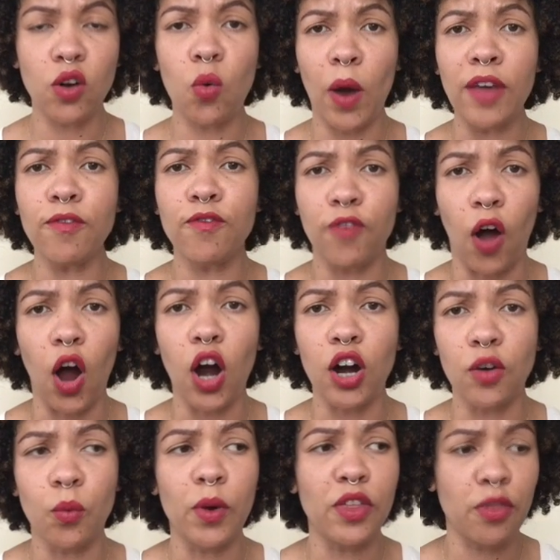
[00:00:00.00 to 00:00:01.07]
quite
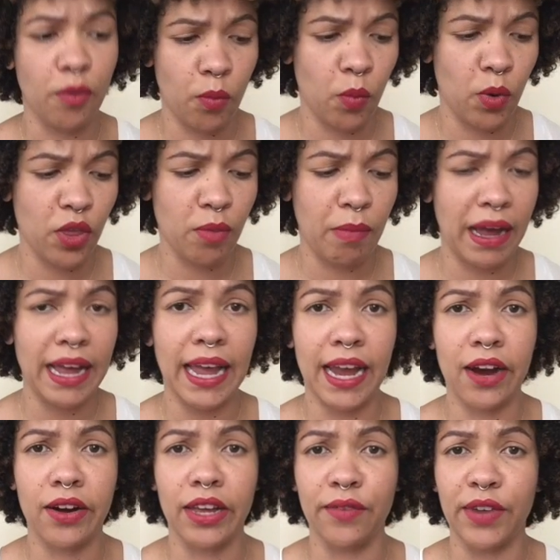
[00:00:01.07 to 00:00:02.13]
far with my
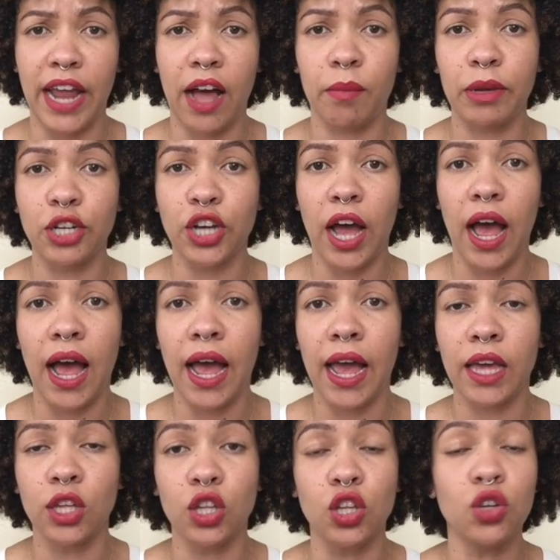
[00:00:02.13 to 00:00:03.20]
hair, given how much
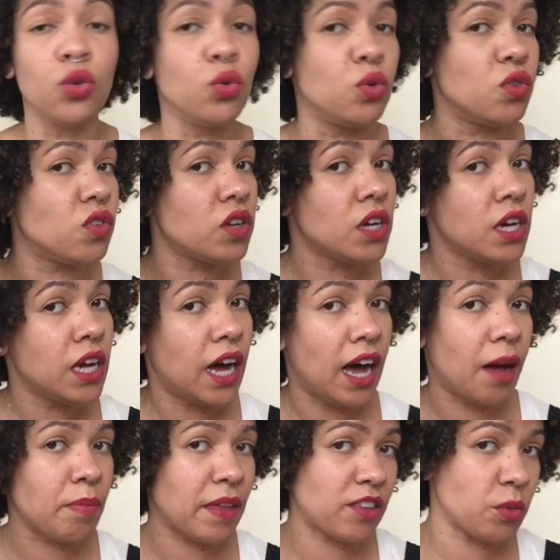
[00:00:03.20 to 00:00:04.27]
I used.
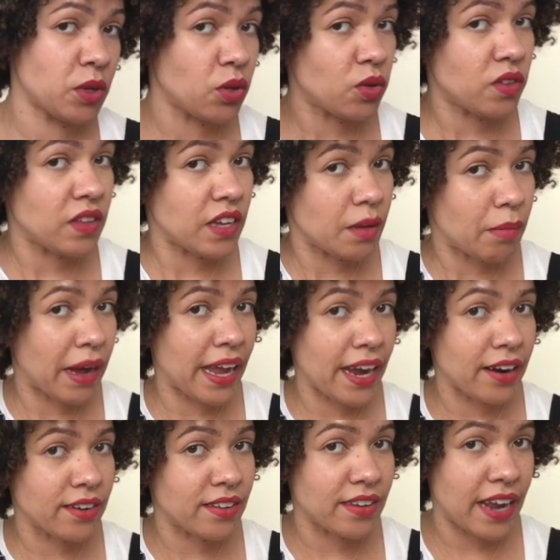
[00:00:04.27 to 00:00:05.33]
That's what you see in my
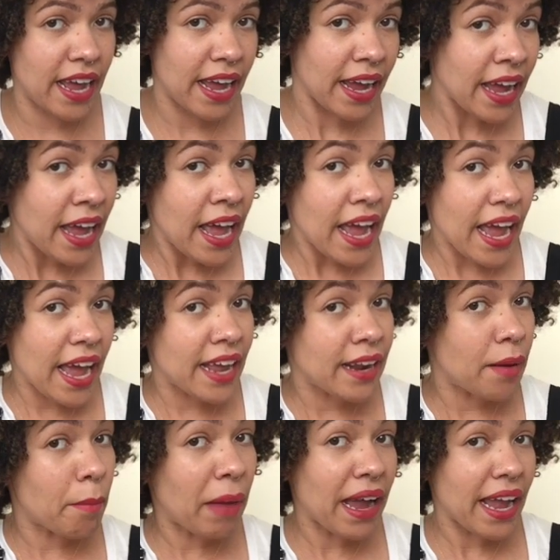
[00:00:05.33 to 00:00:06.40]
hair today.
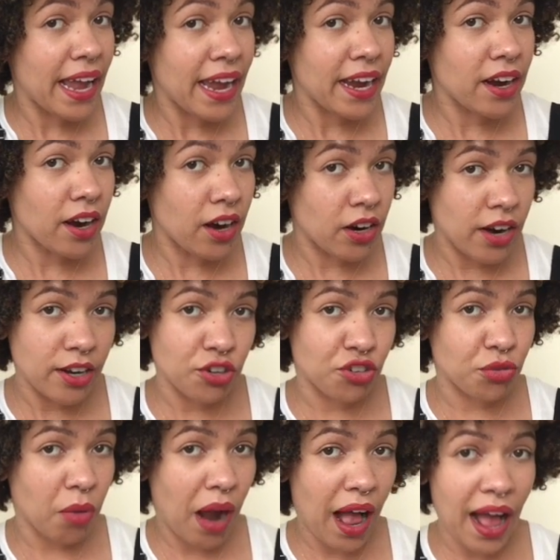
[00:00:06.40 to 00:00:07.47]
And my hair
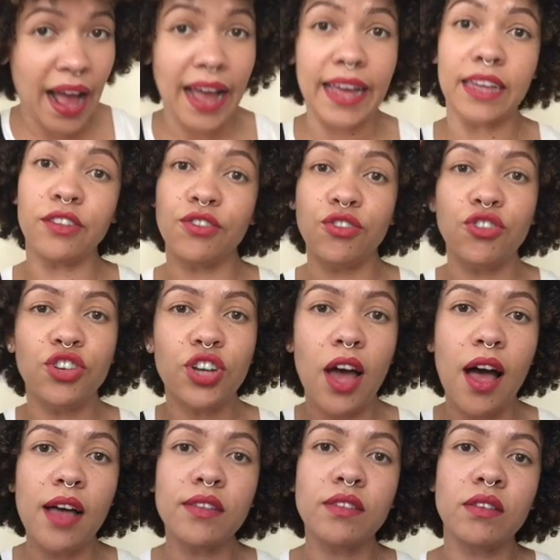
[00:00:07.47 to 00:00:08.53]
dry is
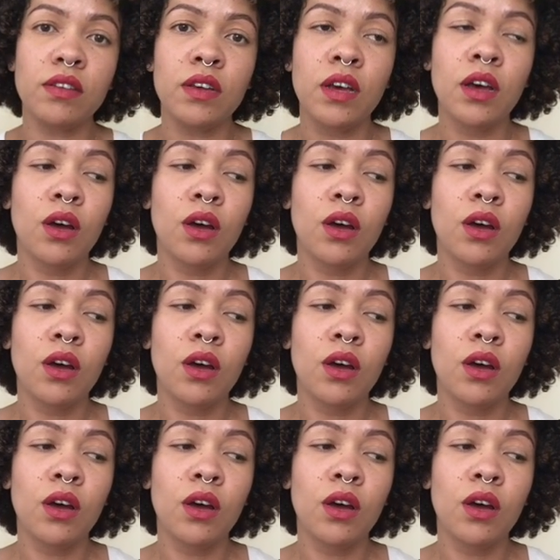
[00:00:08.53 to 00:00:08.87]
just